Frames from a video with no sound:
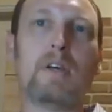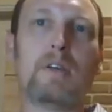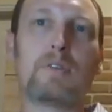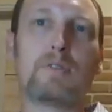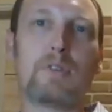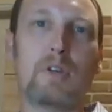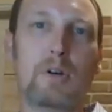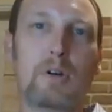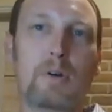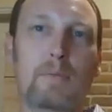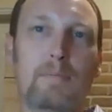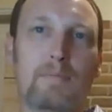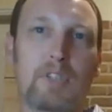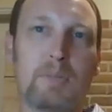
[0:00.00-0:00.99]
So
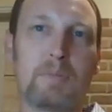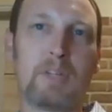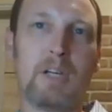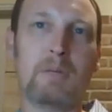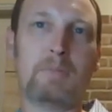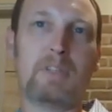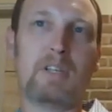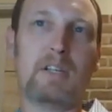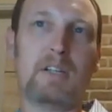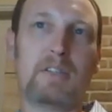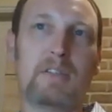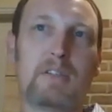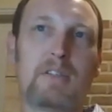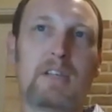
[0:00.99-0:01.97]
sometimes it gets
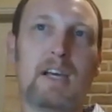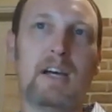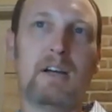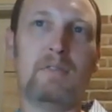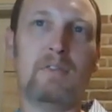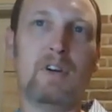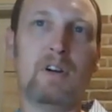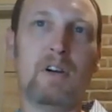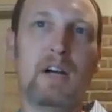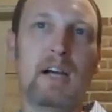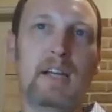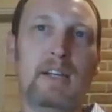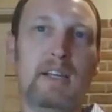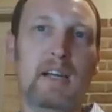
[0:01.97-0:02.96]
us out of our
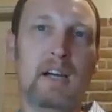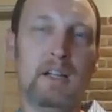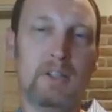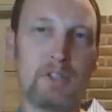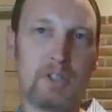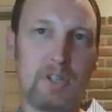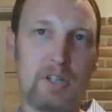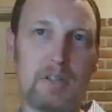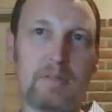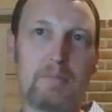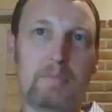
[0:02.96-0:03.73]
ideology,